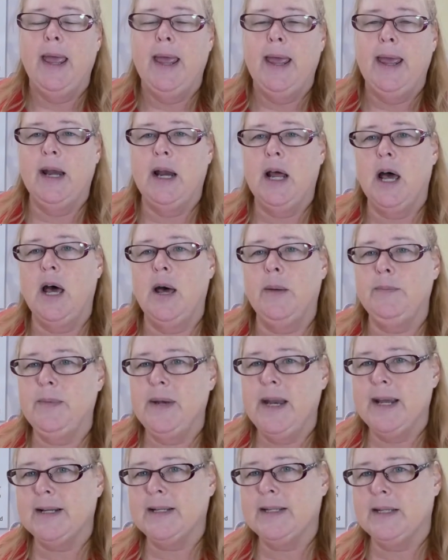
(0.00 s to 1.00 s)
And up
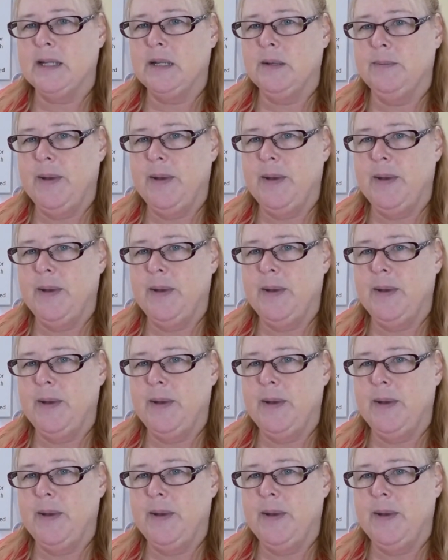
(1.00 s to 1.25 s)
next to the